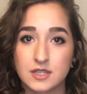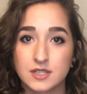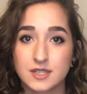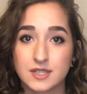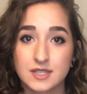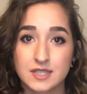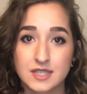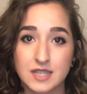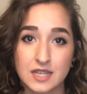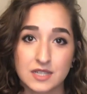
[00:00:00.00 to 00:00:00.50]

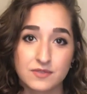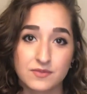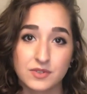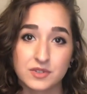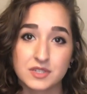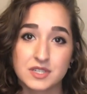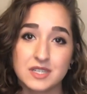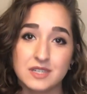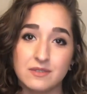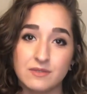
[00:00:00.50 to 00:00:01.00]

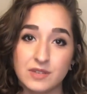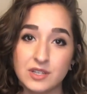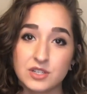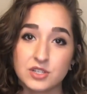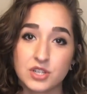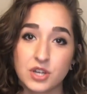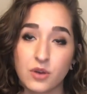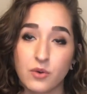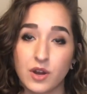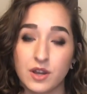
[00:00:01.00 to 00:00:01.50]
successful TV
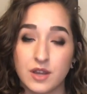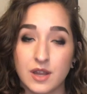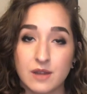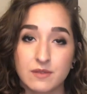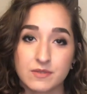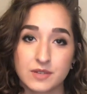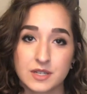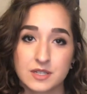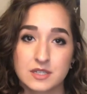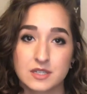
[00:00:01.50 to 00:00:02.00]
show on
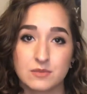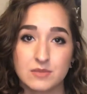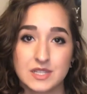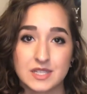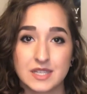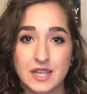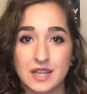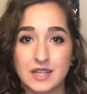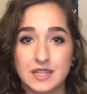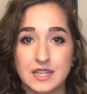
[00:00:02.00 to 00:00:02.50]
Netflix to be
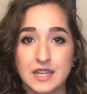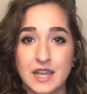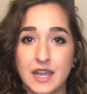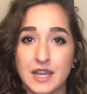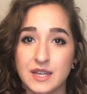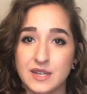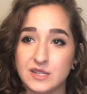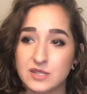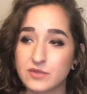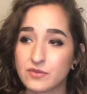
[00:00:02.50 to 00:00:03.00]
set in the
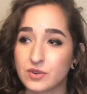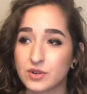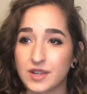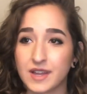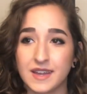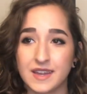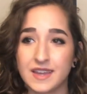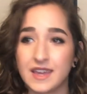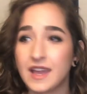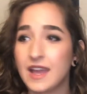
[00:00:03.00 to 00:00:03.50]
80s for
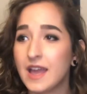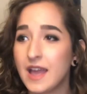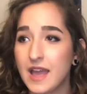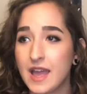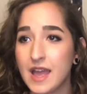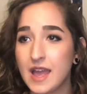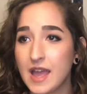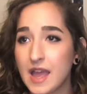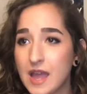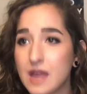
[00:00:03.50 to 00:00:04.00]
like
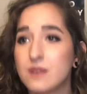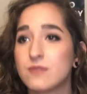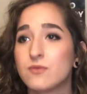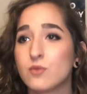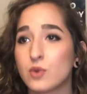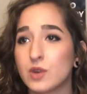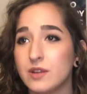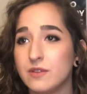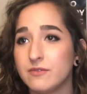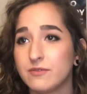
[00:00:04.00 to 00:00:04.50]

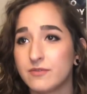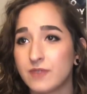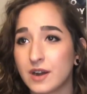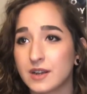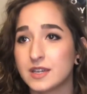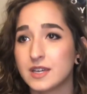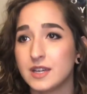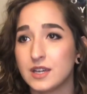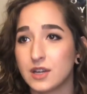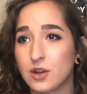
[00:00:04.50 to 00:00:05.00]
every
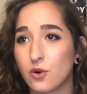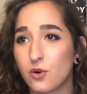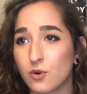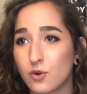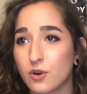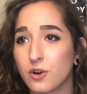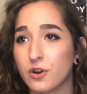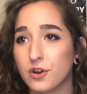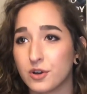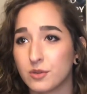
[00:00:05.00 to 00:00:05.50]
fucking
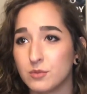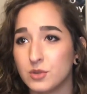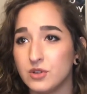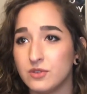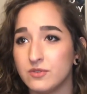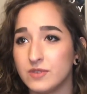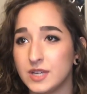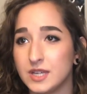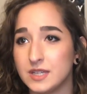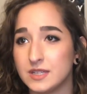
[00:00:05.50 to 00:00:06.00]
horror
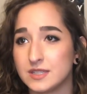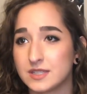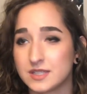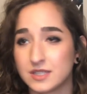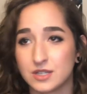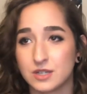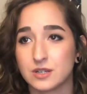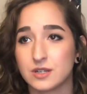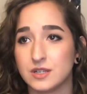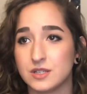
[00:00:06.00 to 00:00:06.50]
movie and
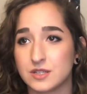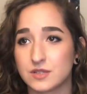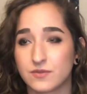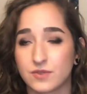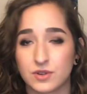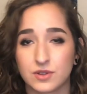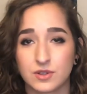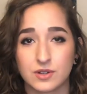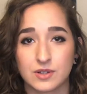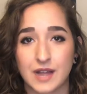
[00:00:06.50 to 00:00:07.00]
series
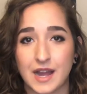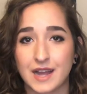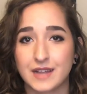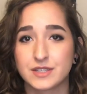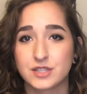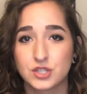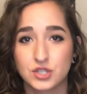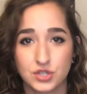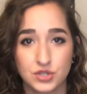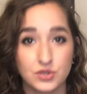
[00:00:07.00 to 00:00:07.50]
for the
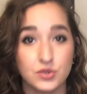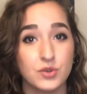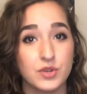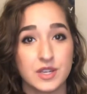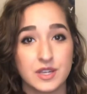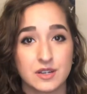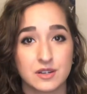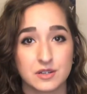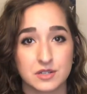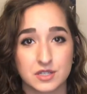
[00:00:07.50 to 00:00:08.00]
last 2
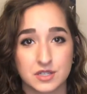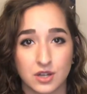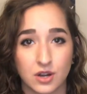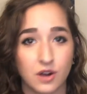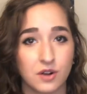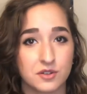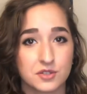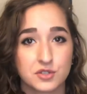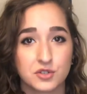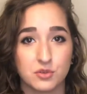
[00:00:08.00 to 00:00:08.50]
years to
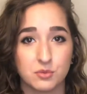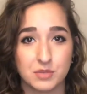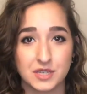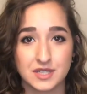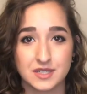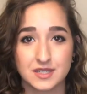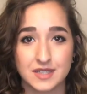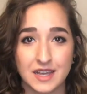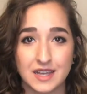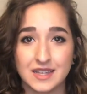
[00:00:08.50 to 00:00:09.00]
also be
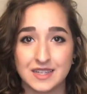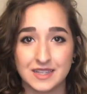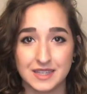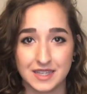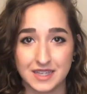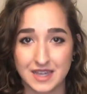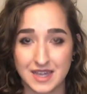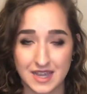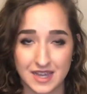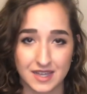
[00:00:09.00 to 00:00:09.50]
set in
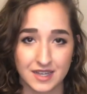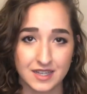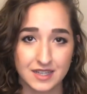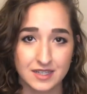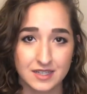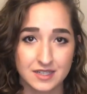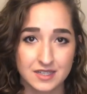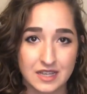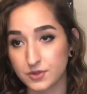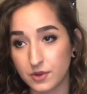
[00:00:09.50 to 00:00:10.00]
the
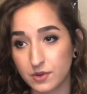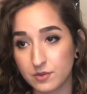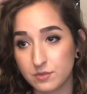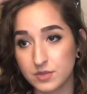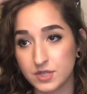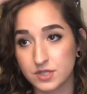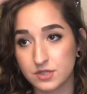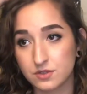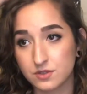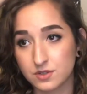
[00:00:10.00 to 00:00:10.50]
80s. So I wouldn't
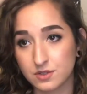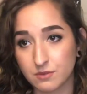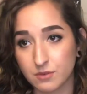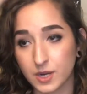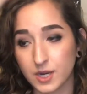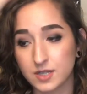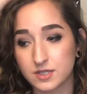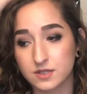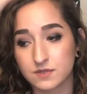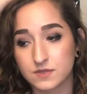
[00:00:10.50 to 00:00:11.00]
be too
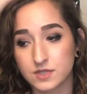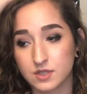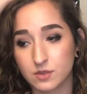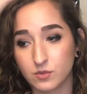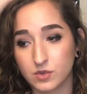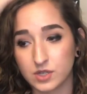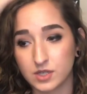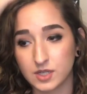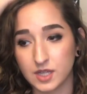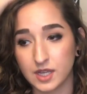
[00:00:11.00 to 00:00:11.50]
surprised if
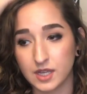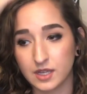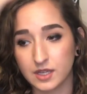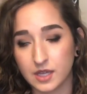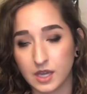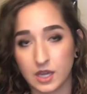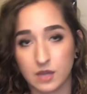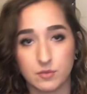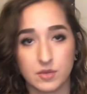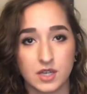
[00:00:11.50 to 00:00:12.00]
someone like
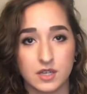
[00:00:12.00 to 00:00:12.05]
came